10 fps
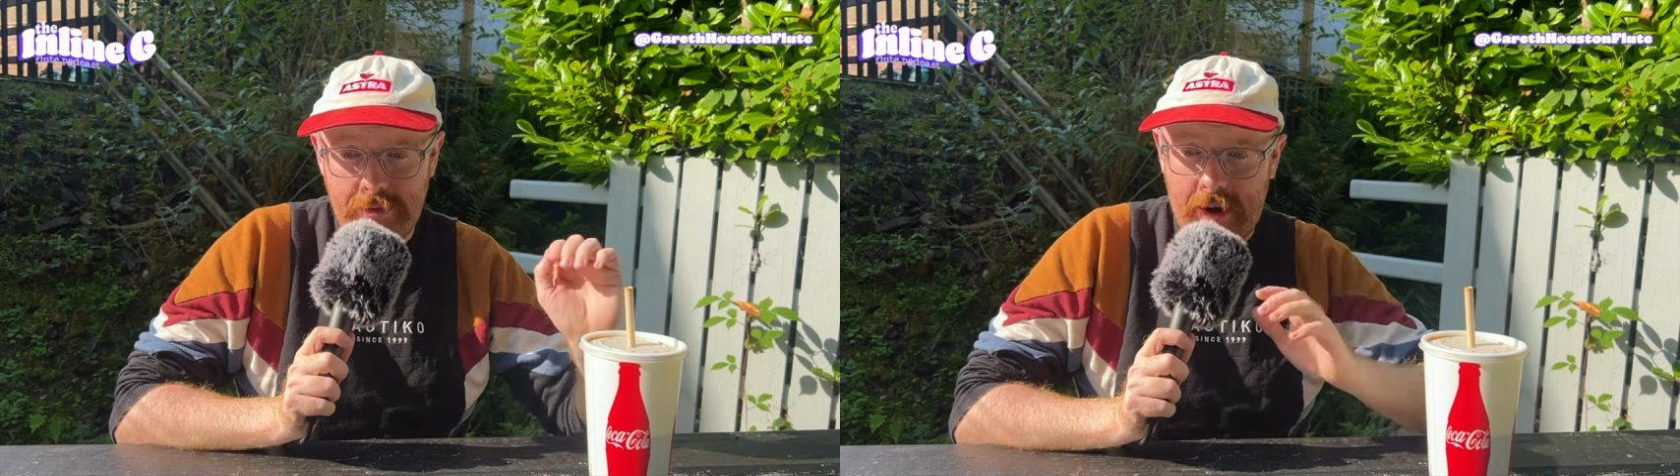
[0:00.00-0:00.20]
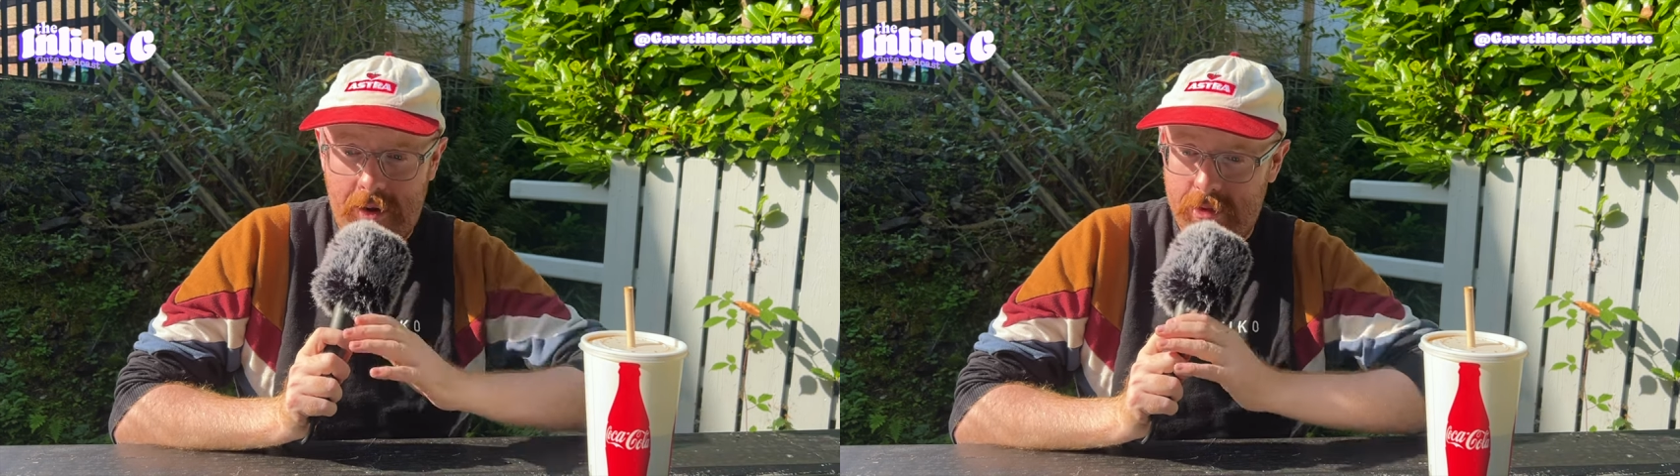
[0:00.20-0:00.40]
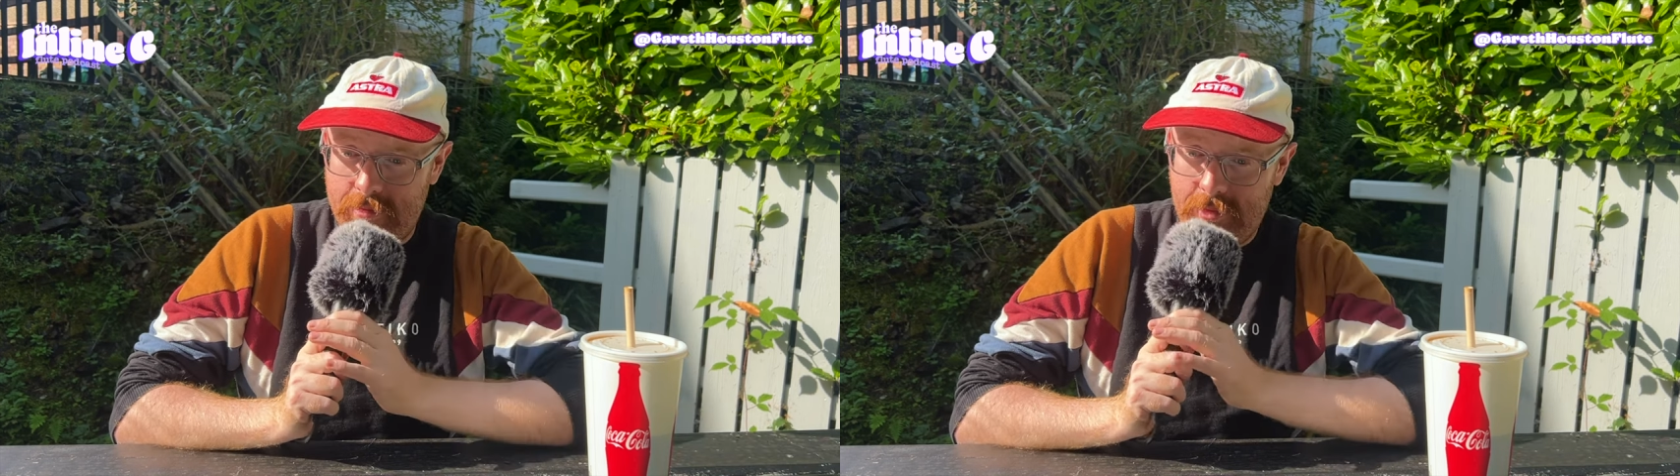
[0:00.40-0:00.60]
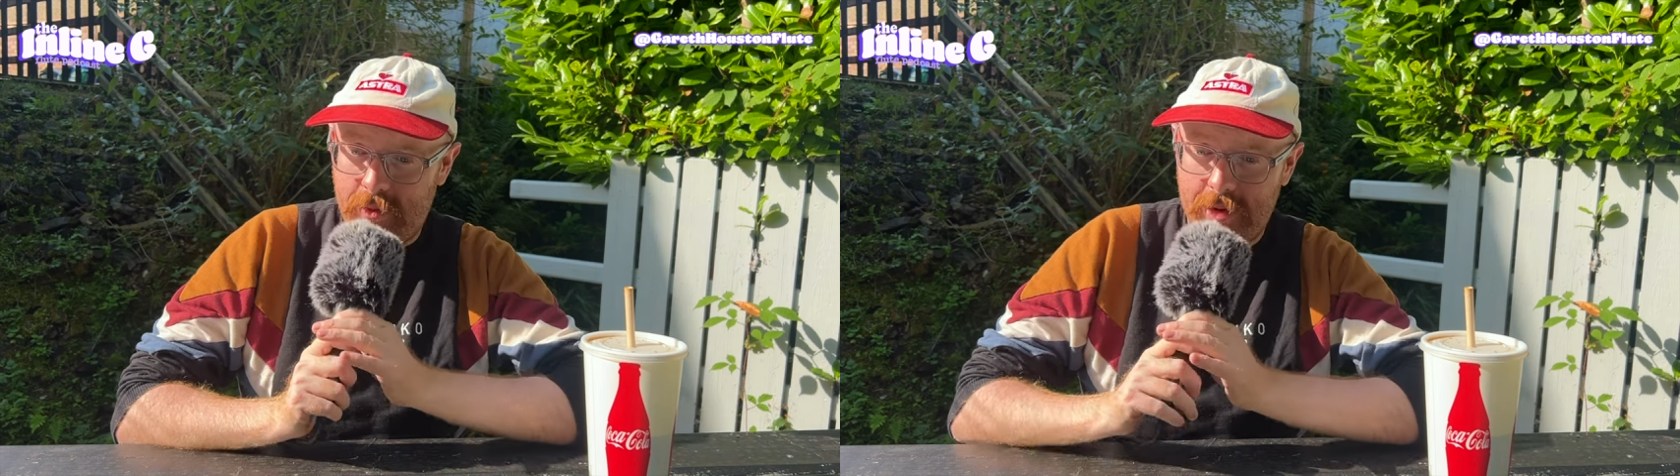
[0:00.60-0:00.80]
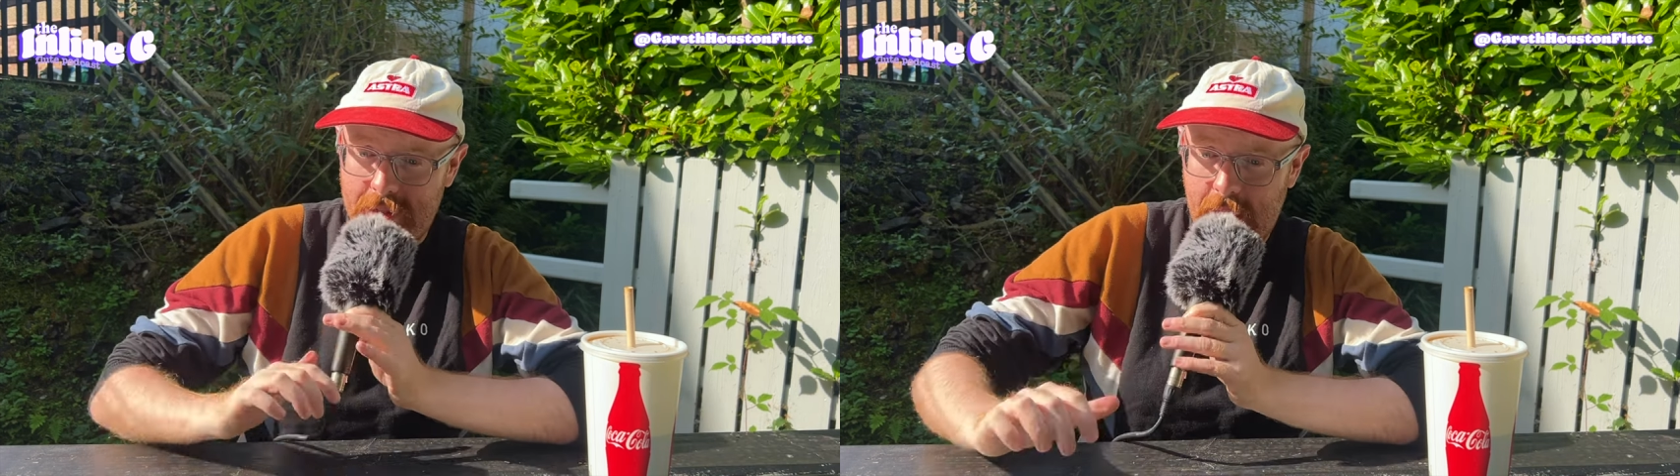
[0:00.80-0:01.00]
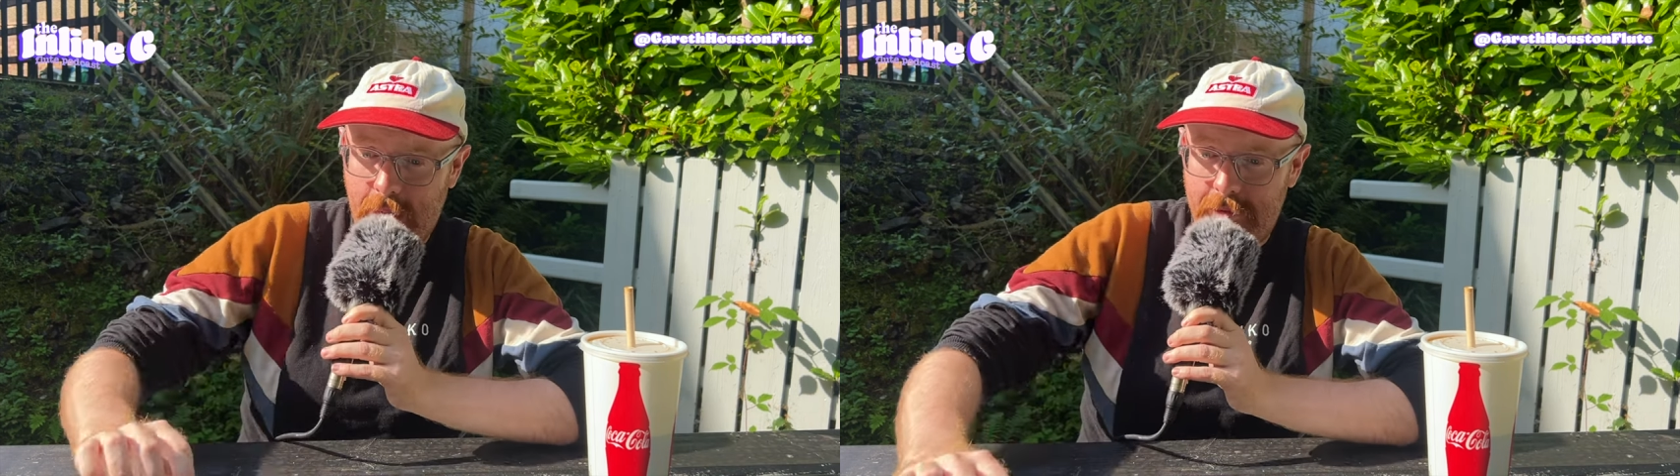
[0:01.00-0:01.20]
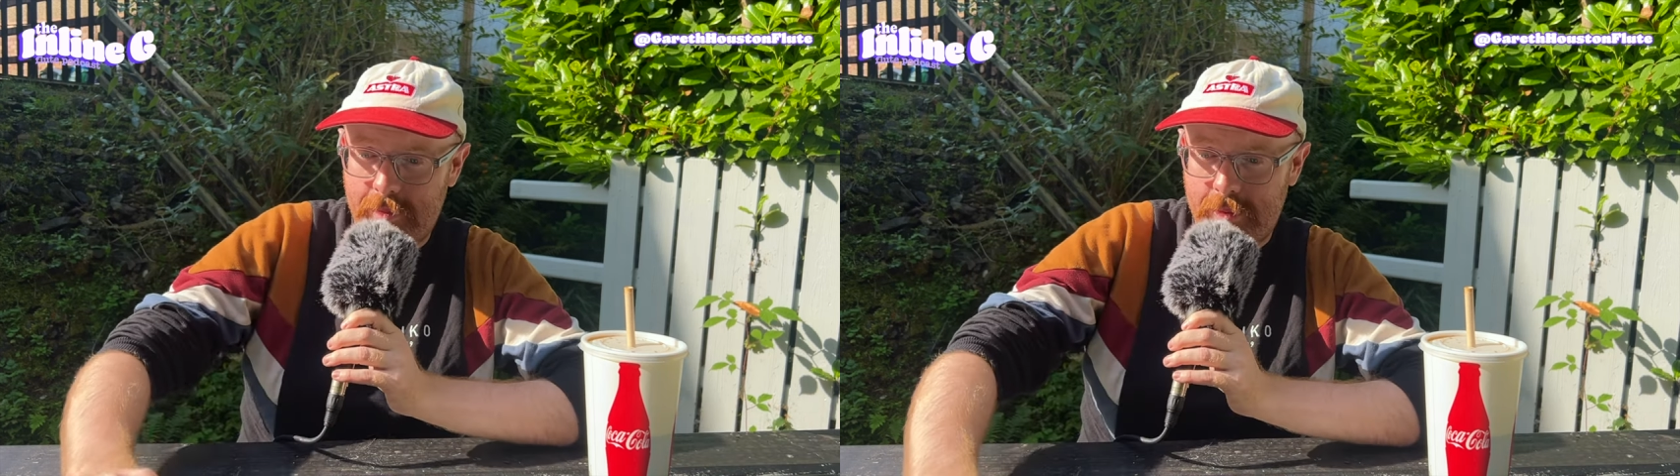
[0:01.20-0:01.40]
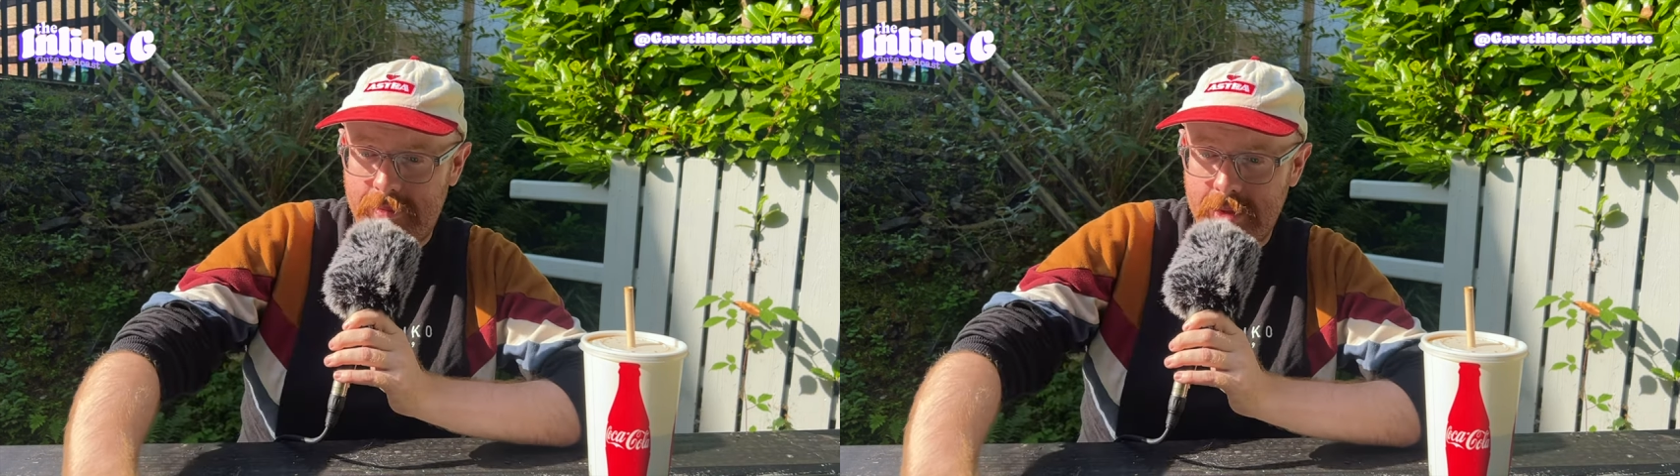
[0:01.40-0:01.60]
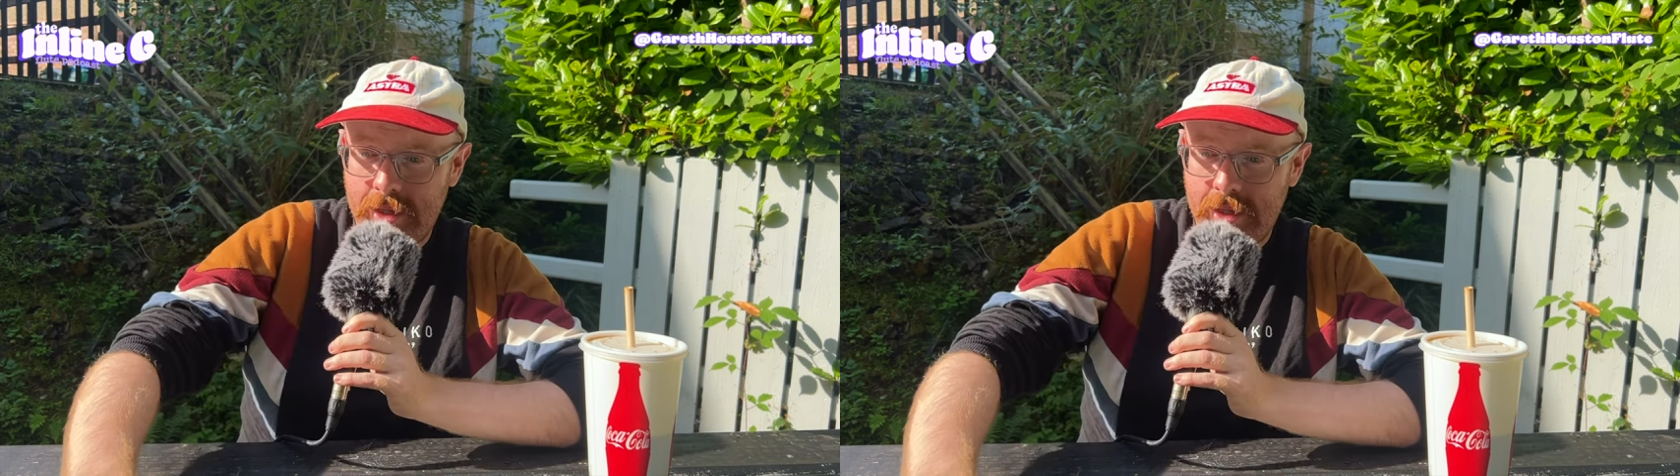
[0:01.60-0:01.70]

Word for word: fairies. You want to stay away from them.